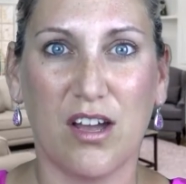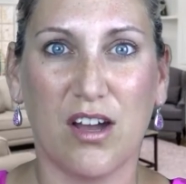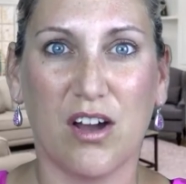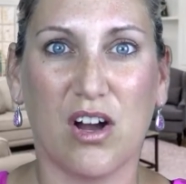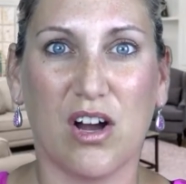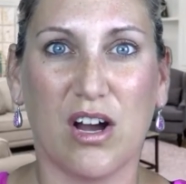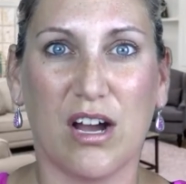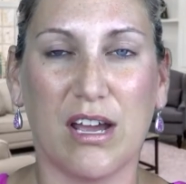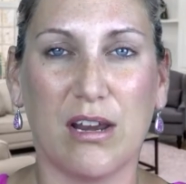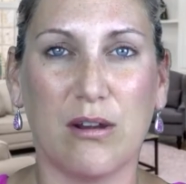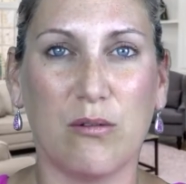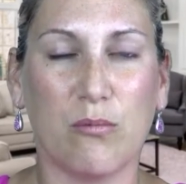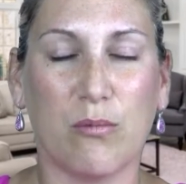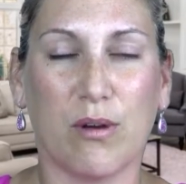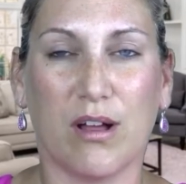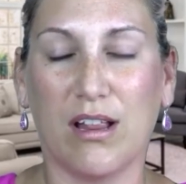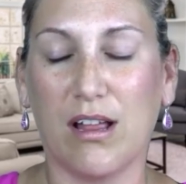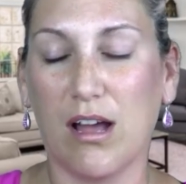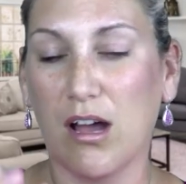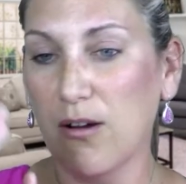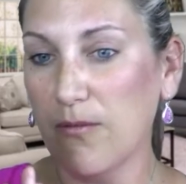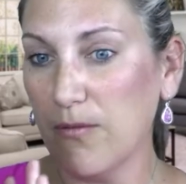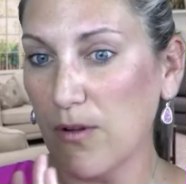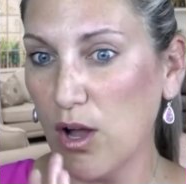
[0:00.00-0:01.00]
On,
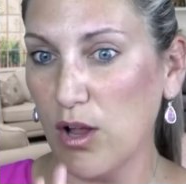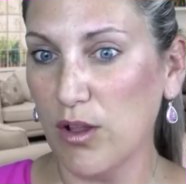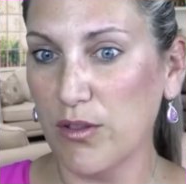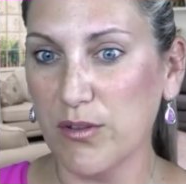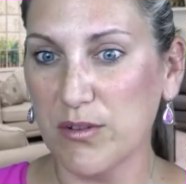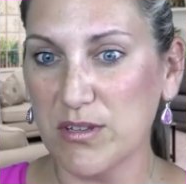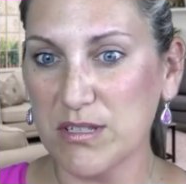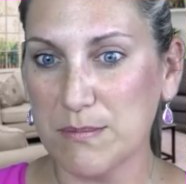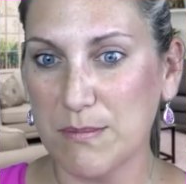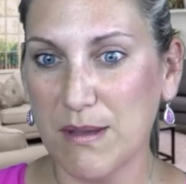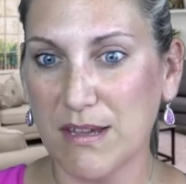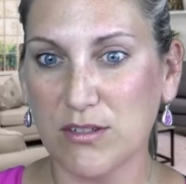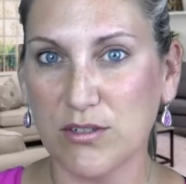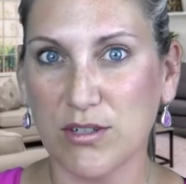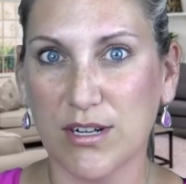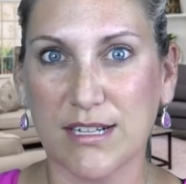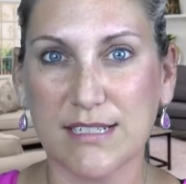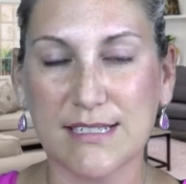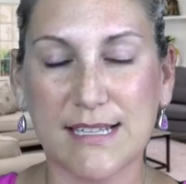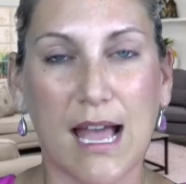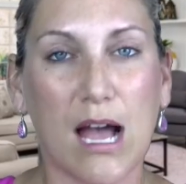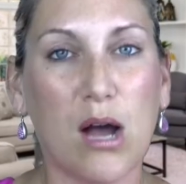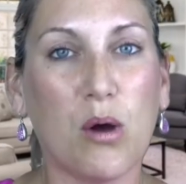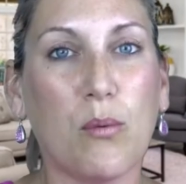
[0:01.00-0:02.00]
well, of all those
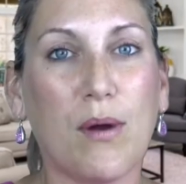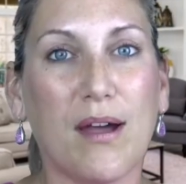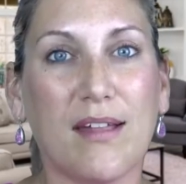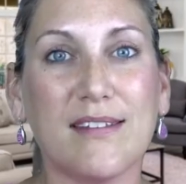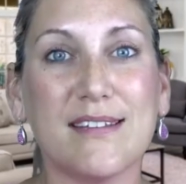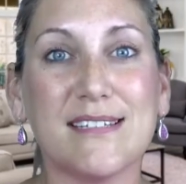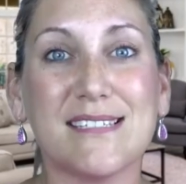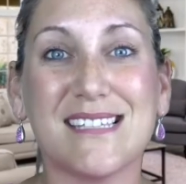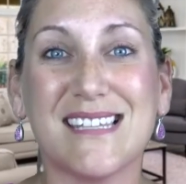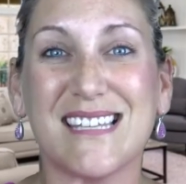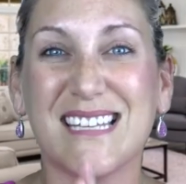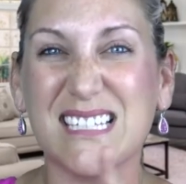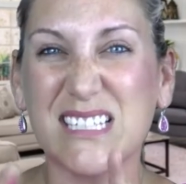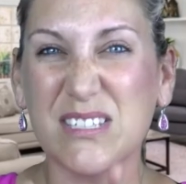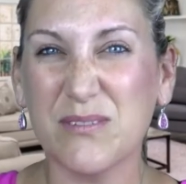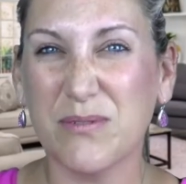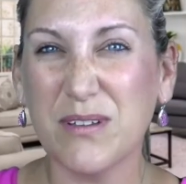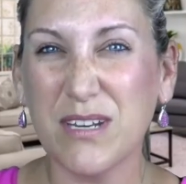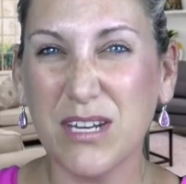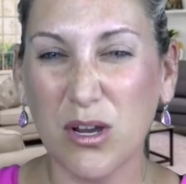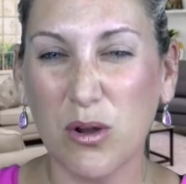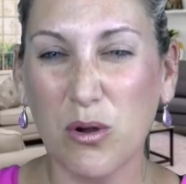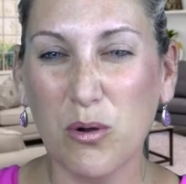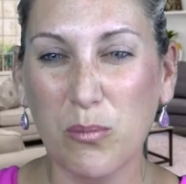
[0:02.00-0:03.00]
metrics, how well is this
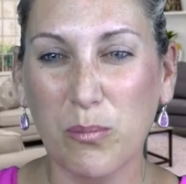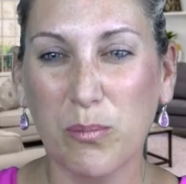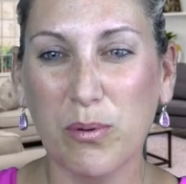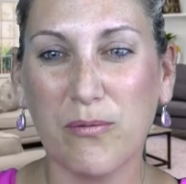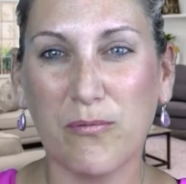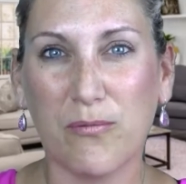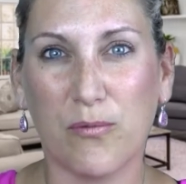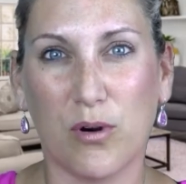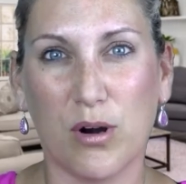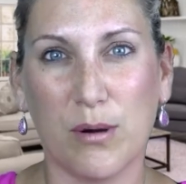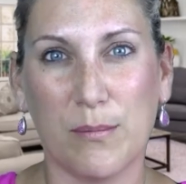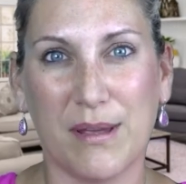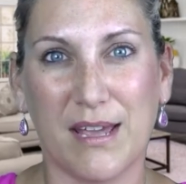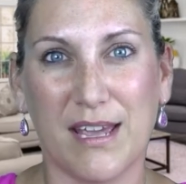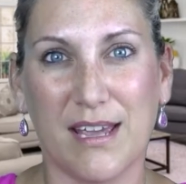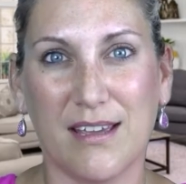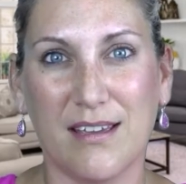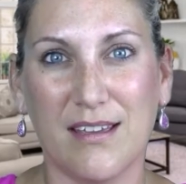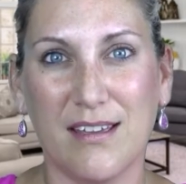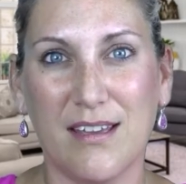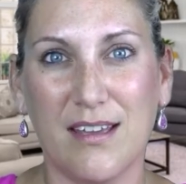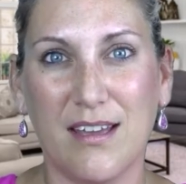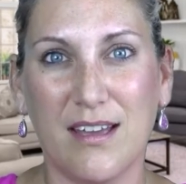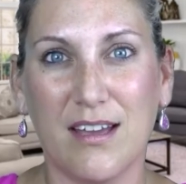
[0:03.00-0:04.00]
video
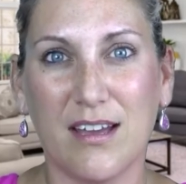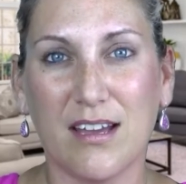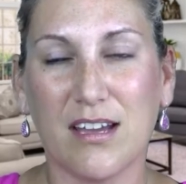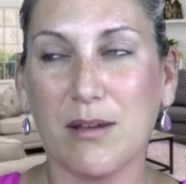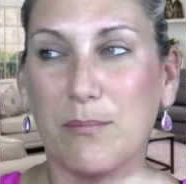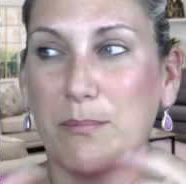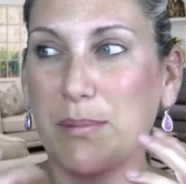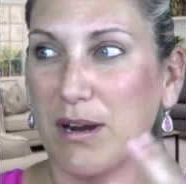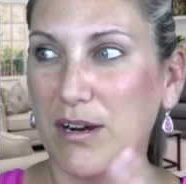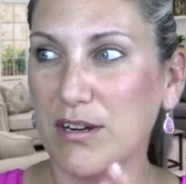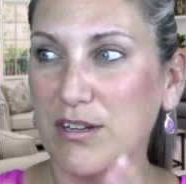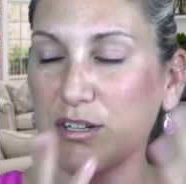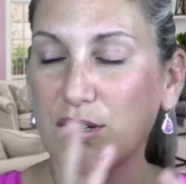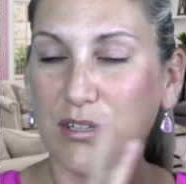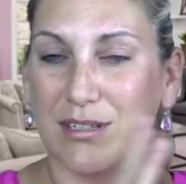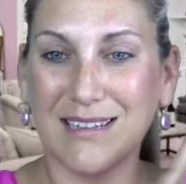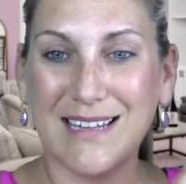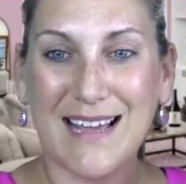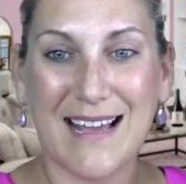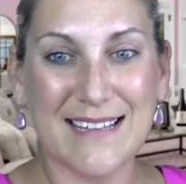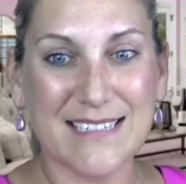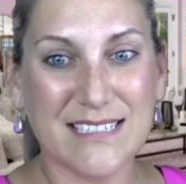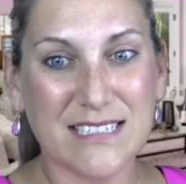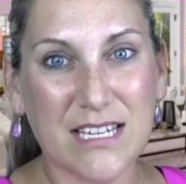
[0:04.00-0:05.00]
performing compared to your
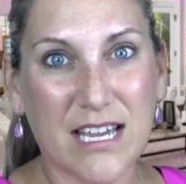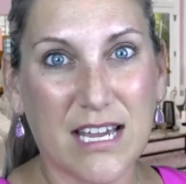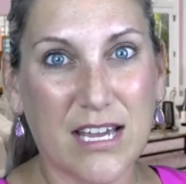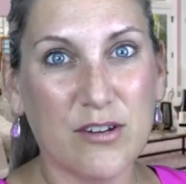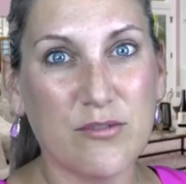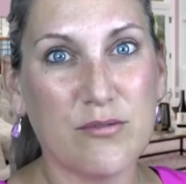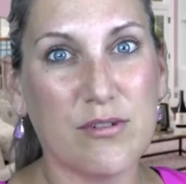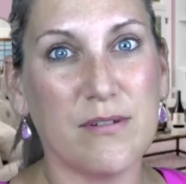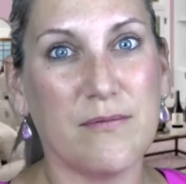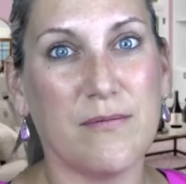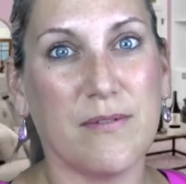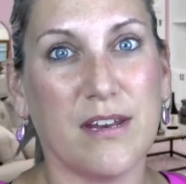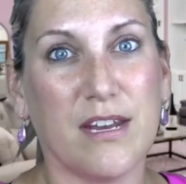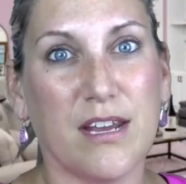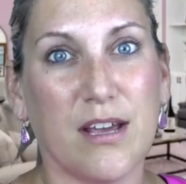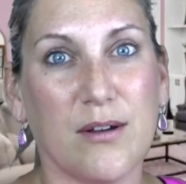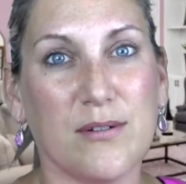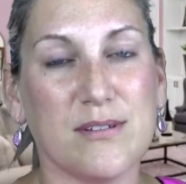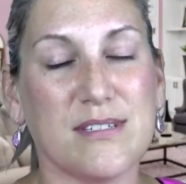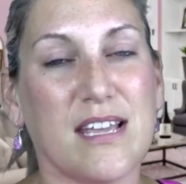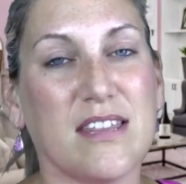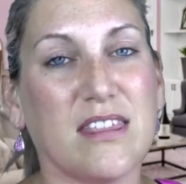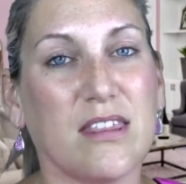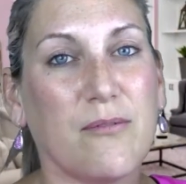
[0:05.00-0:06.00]
last 100
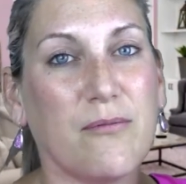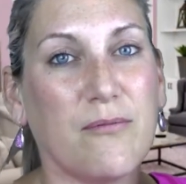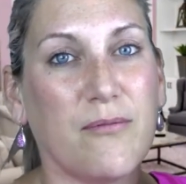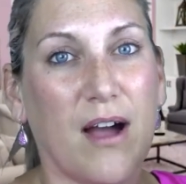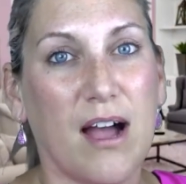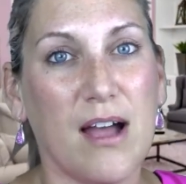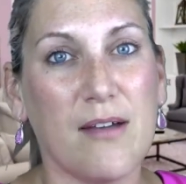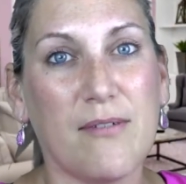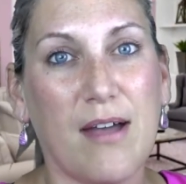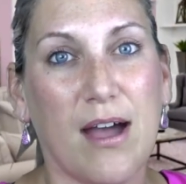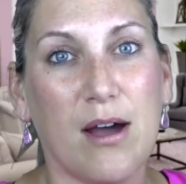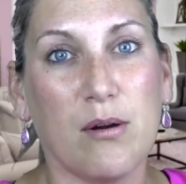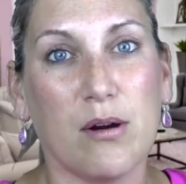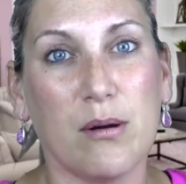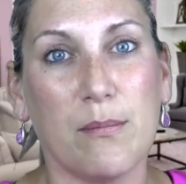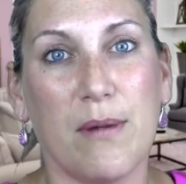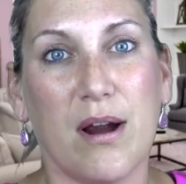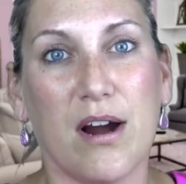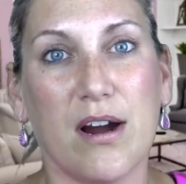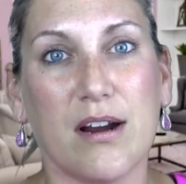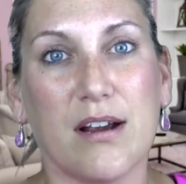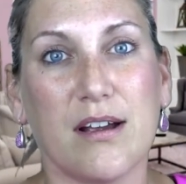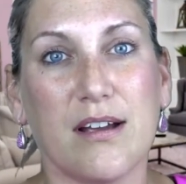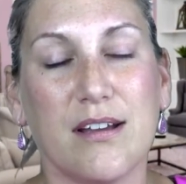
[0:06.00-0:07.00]
videos at the 5 hour
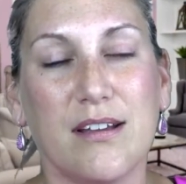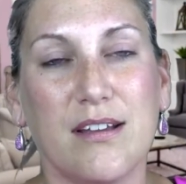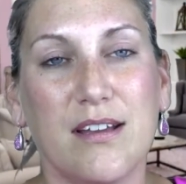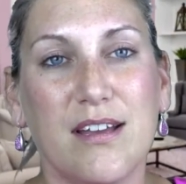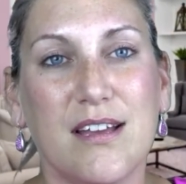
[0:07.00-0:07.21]
mark?